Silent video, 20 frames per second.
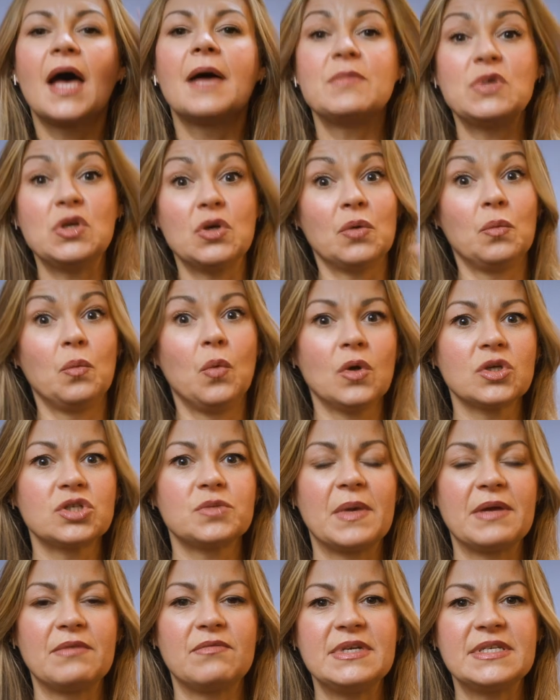You can watch
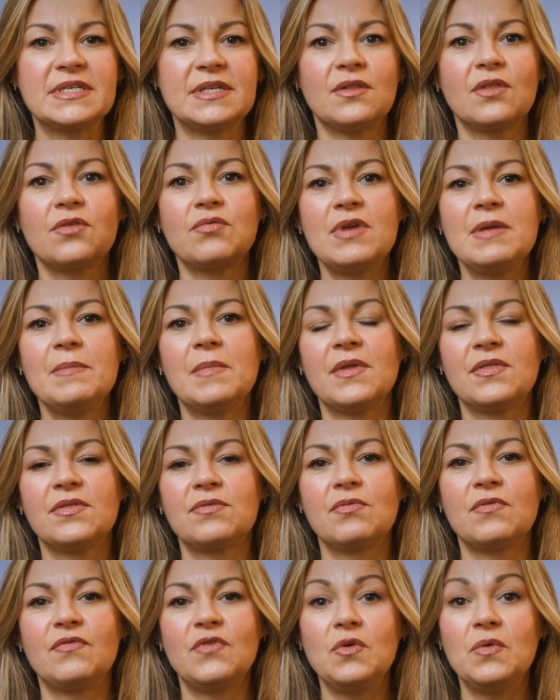my recent
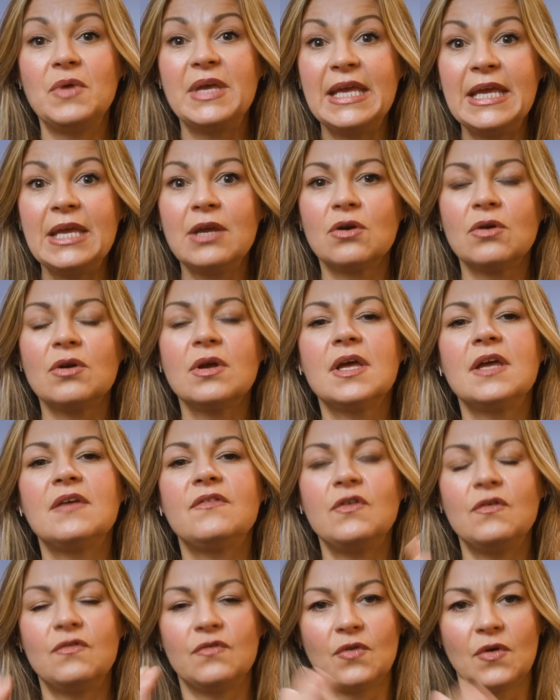3-month review here
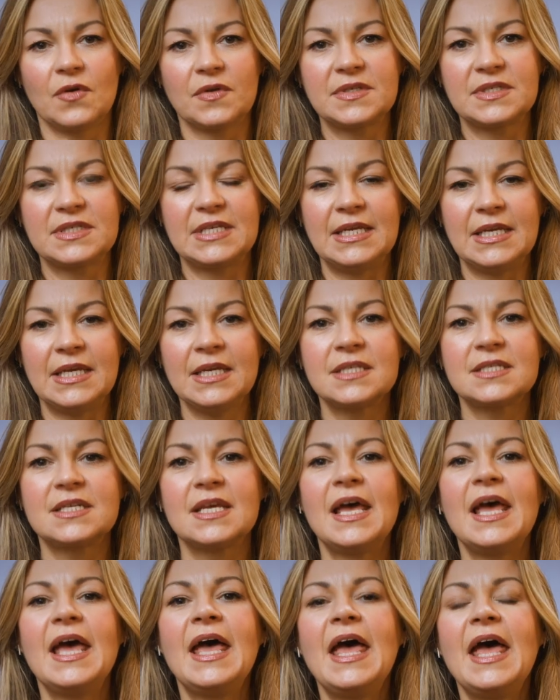if you've not seen it.
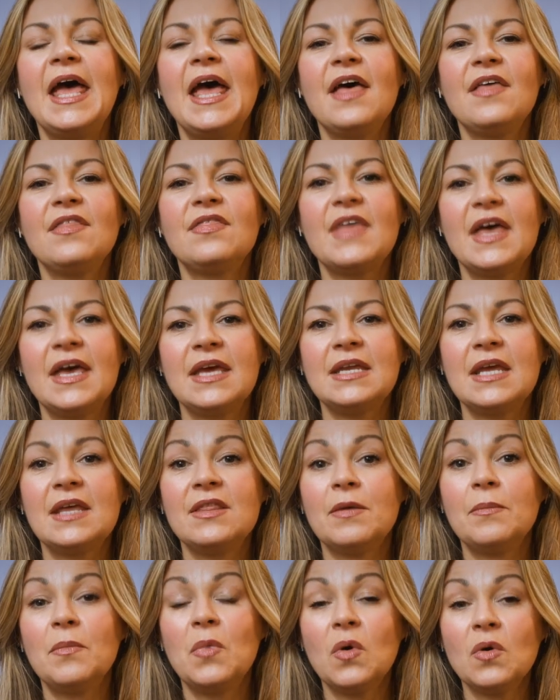Then in
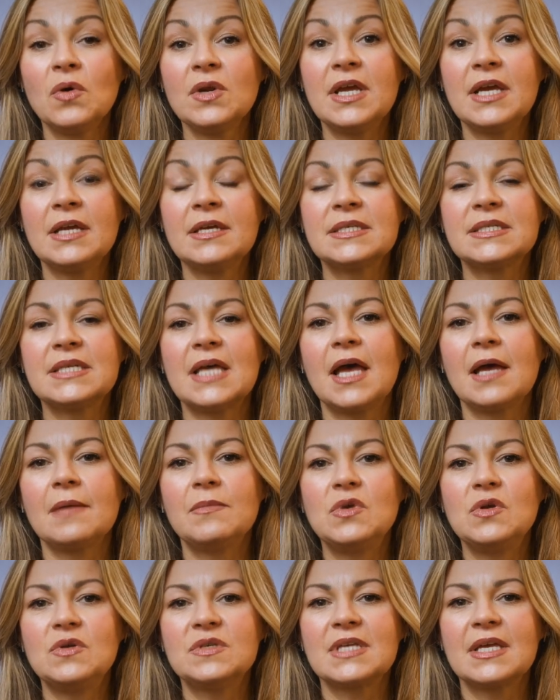the mornings,
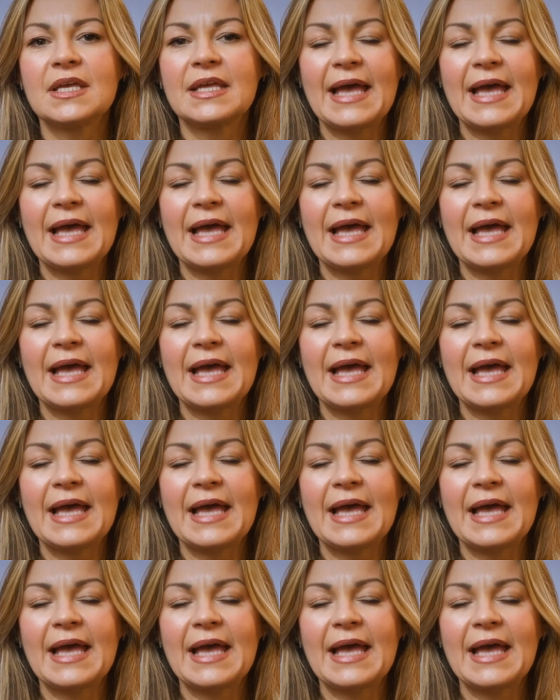I'm using